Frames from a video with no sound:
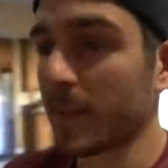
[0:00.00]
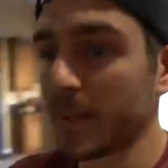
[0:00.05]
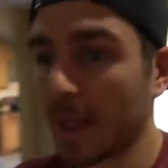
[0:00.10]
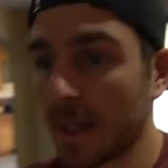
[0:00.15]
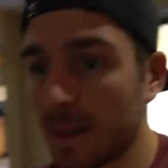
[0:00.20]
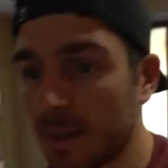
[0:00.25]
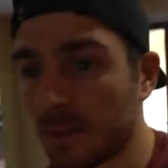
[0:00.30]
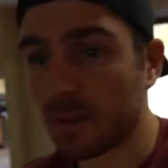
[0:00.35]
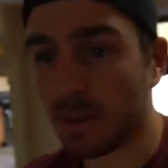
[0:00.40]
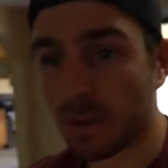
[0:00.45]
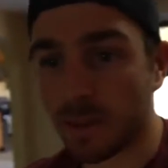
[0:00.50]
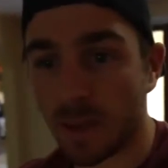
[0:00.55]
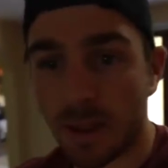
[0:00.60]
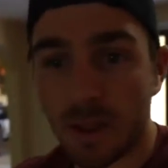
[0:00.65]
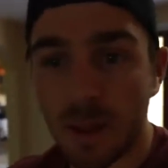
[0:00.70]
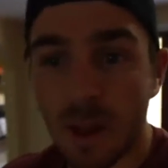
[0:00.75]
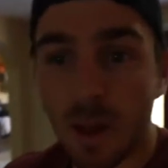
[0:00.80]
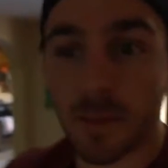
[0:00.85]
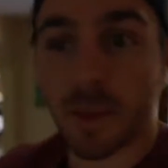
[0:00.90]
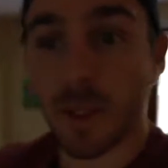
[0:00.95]
about that in a little
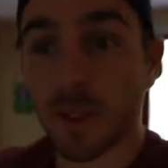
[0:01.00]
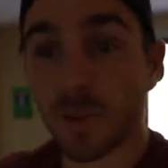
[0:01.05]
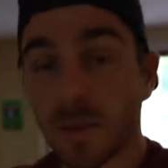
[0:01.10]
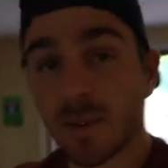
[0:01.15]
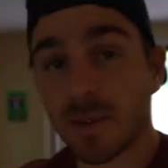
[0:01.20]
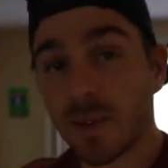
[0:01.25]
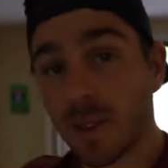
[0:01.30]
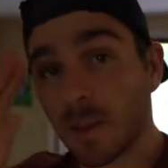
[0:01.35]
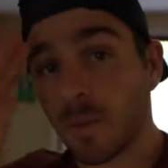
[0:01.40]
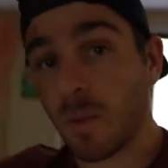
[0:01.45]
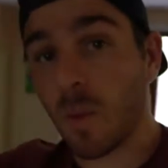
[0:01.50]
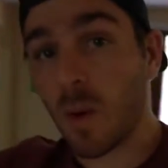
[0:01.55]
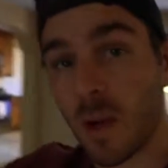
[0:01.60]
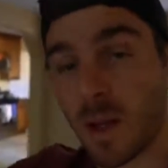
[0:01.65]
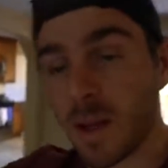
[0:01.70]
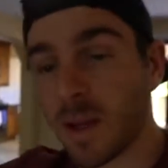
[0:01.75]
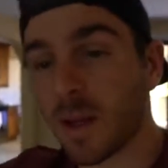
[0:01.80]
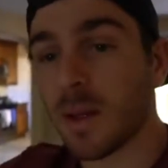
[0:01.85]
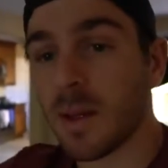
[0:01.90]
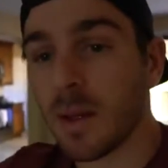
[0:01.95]
bit. I just want to say good
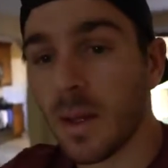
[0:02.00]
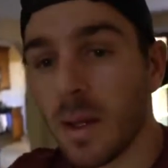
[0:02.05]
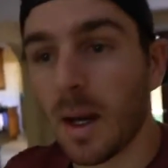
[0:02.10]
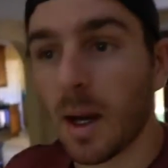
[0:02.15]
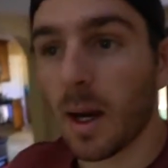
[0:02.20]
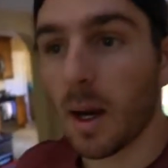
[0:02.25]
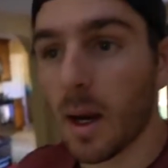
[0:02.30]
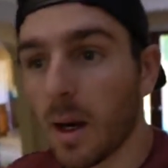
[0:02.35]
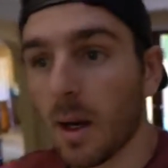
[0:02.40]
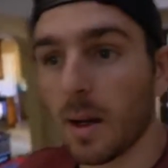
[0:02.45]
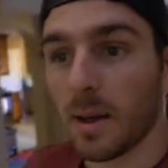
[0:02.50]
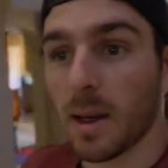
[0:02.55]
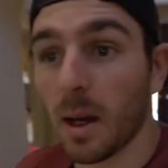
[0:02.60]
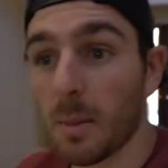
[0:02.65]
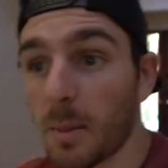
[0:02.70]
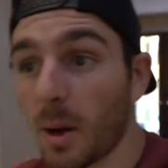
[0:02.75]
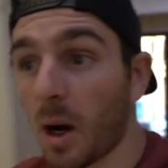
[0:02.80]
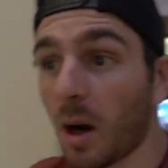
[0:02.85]
morning. Now I'm